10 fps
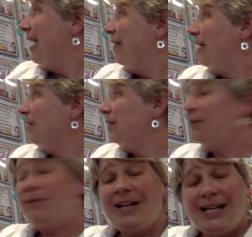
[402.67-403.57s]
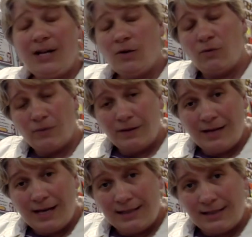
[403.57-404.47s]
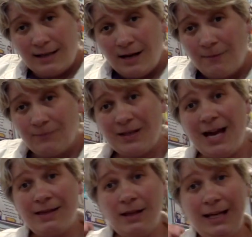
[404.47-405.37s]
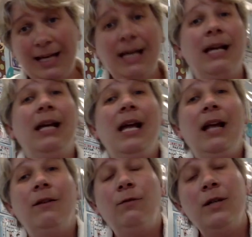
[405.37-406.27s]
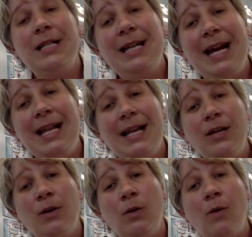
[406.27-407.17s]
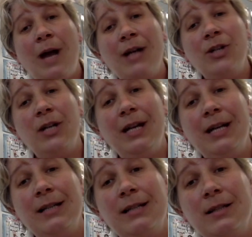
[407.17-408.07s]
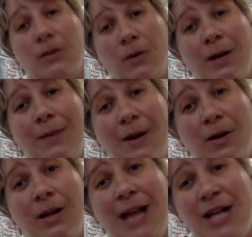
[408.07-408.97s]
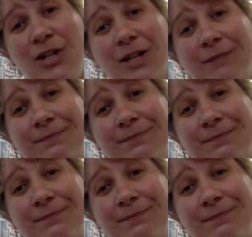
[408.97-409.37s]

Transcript: there's a video that's on the link for today that you can watch, and it's a story about Elijah.